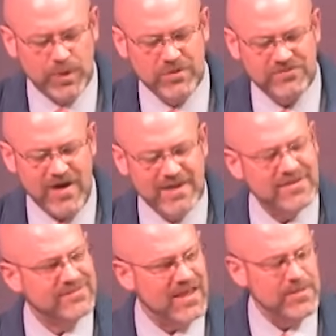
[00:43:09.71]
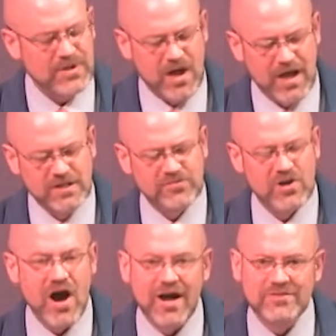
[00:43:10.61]
we would find the same kind
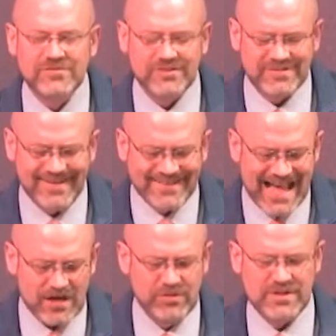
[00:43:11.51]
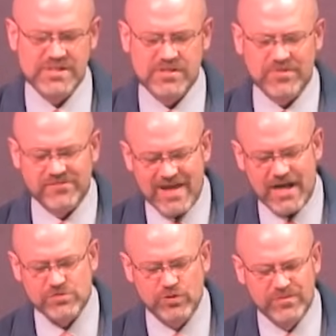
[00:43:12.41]
of constant anachronism and
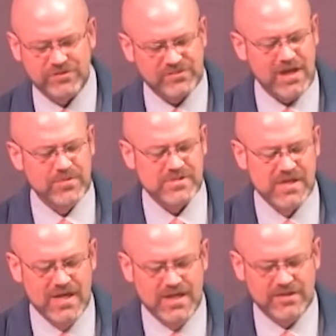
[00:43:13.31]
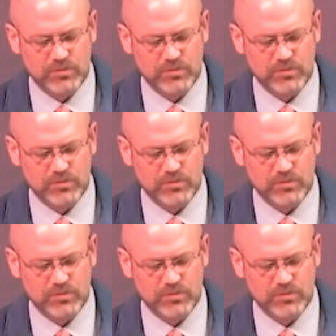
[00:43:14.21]
factual misstatements